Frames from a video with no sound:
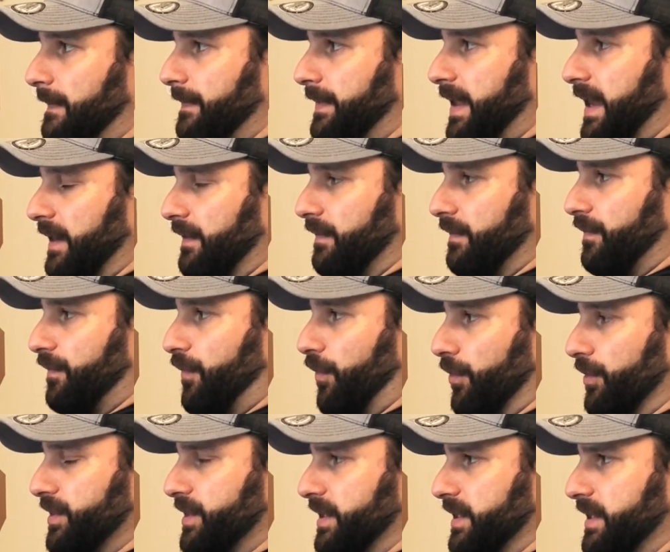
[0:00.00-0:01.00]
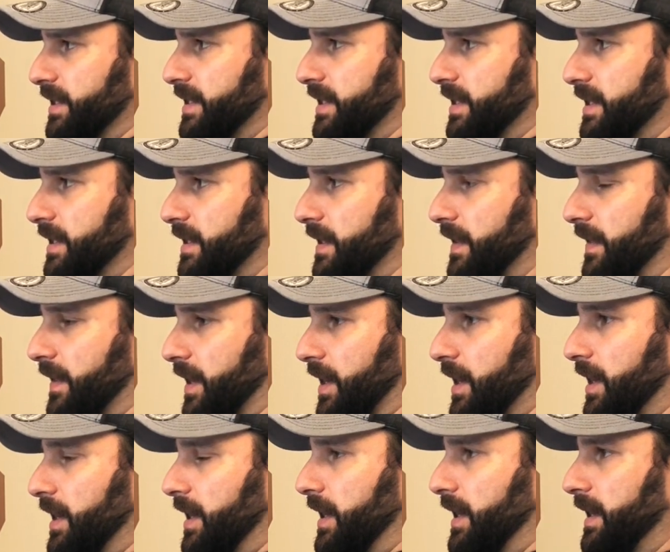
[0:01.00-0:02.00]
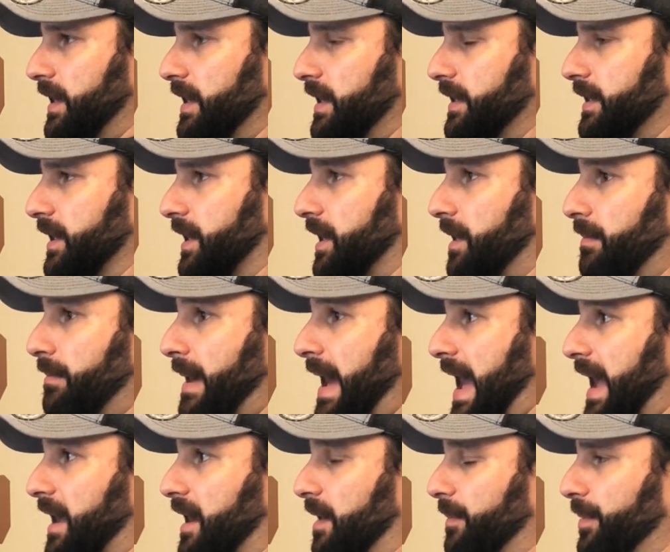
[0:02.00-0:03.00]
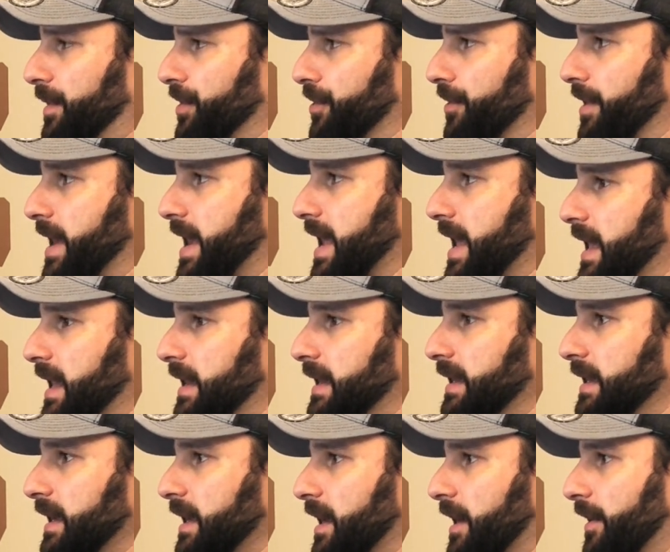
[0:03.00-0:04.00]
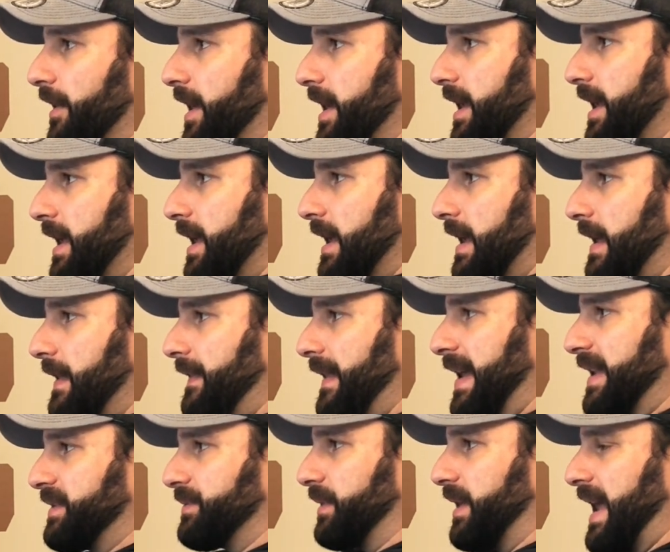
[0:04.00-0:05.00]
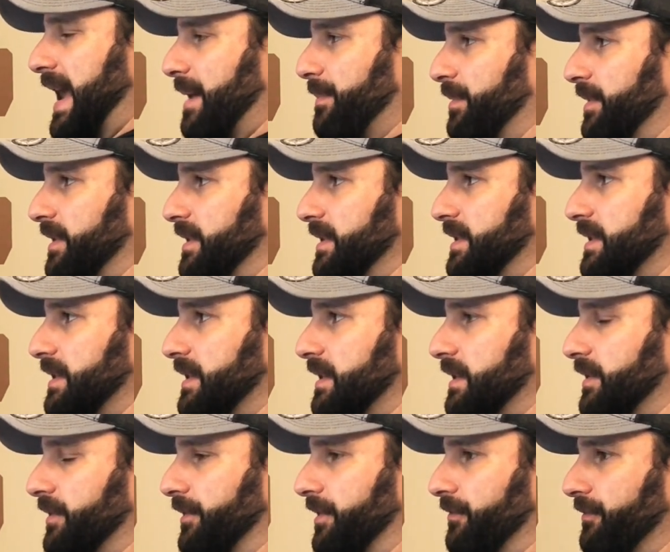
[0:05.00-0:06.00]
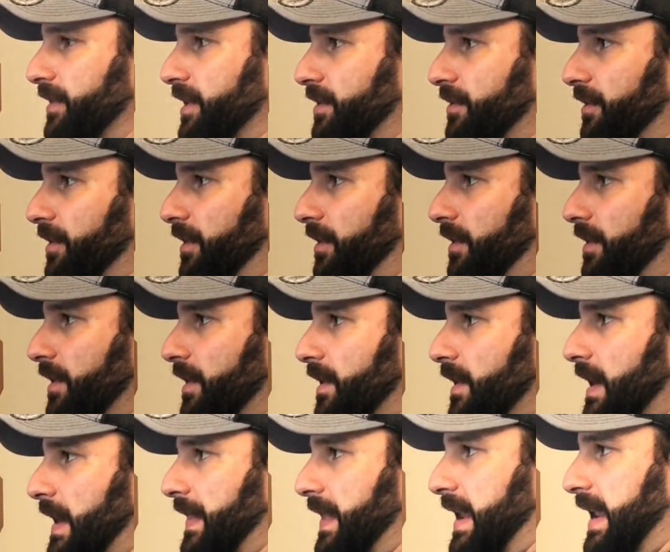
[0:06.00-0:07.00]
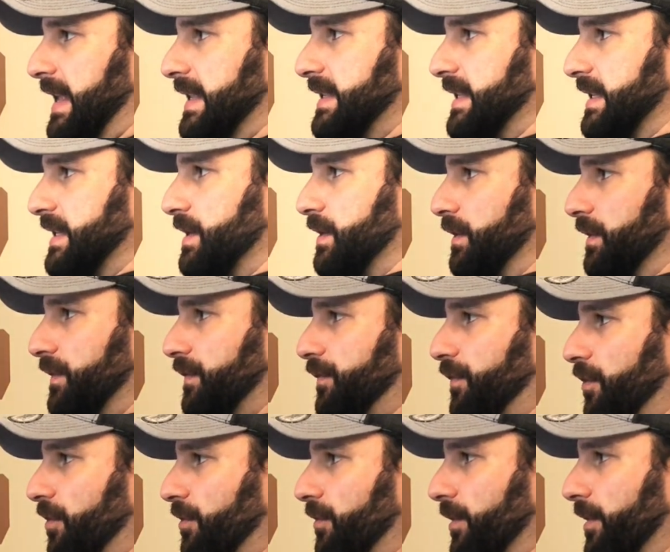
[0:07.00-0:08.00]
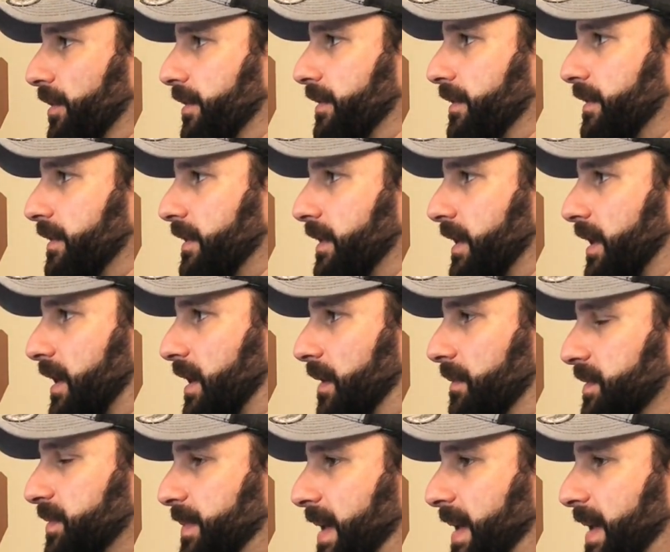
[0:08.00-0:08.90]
that forces the gun to come back up in your hand, right? And that's what happens during recoil. And then as this goes forward, it comes